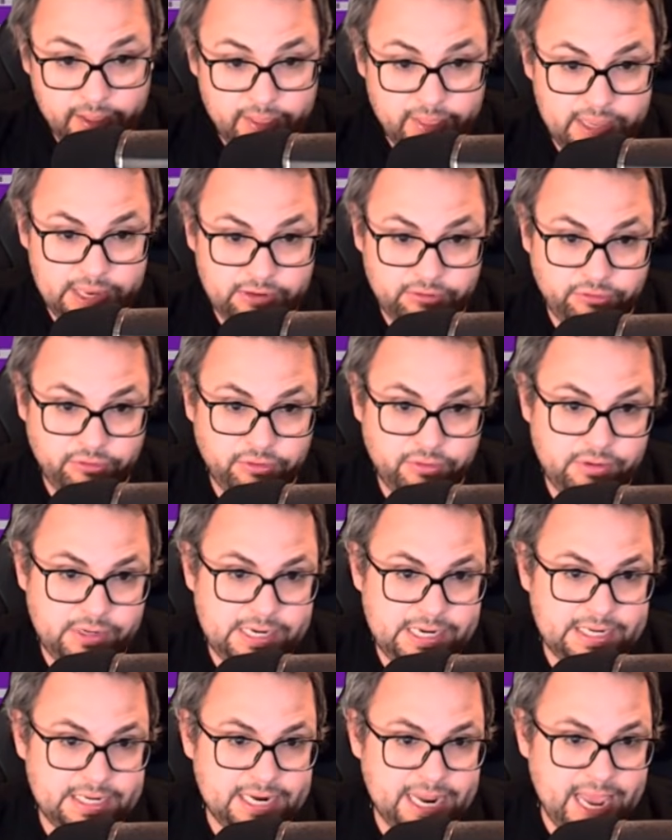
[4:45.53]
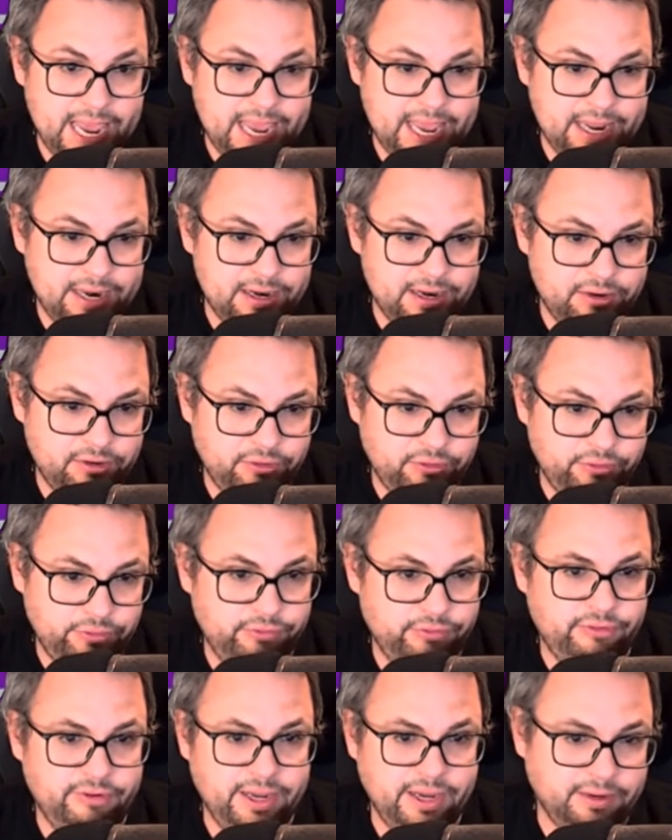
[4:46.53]
These two need to add
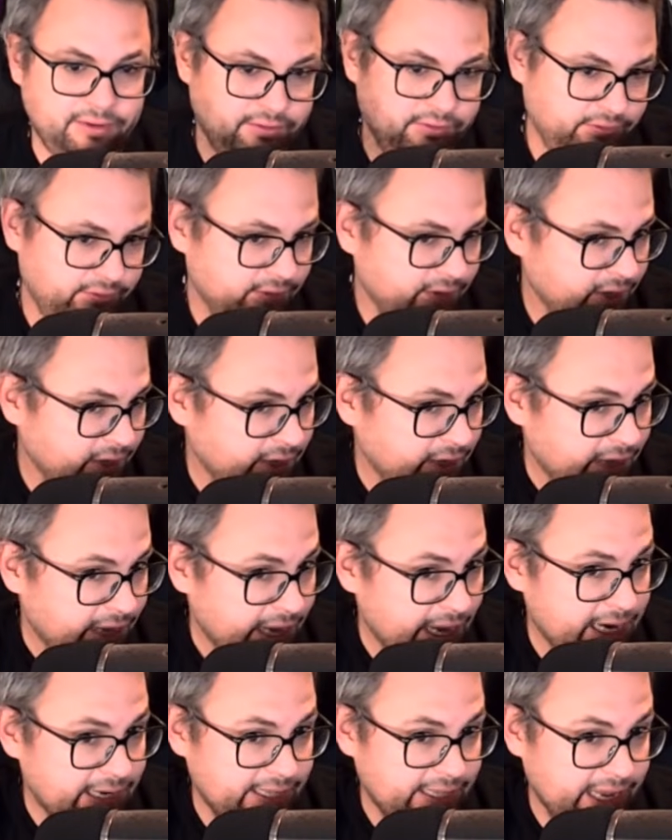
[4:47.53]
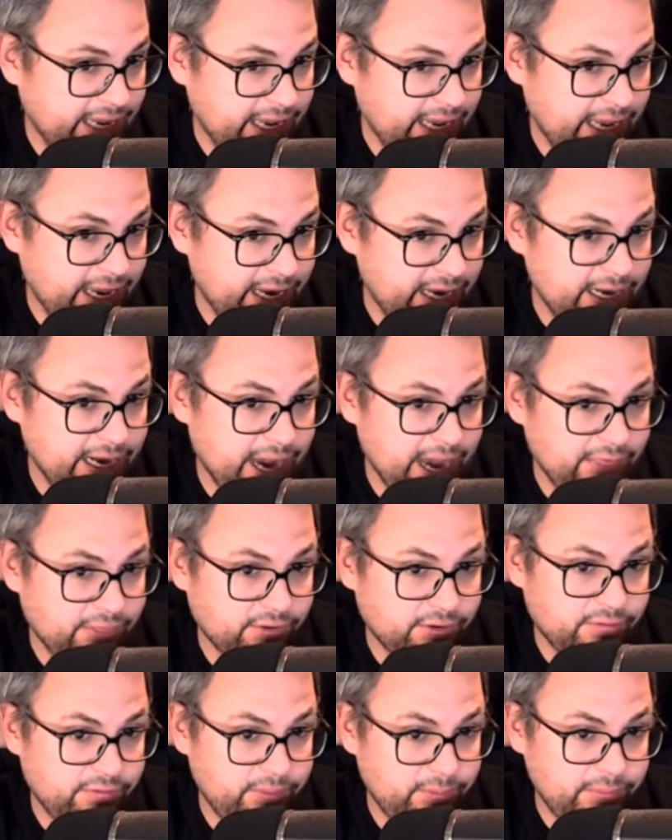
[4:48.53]
to 6, and
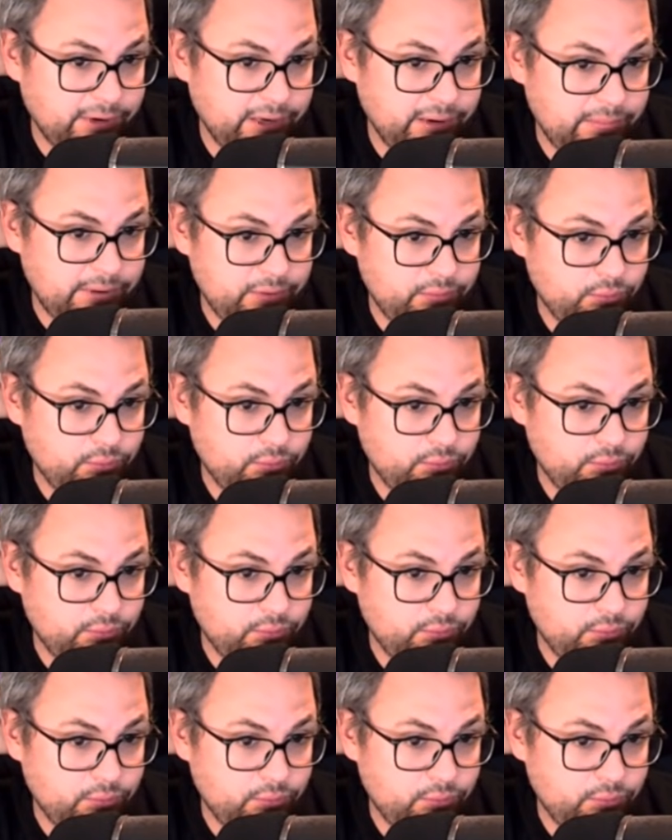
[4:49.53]
neither of them can be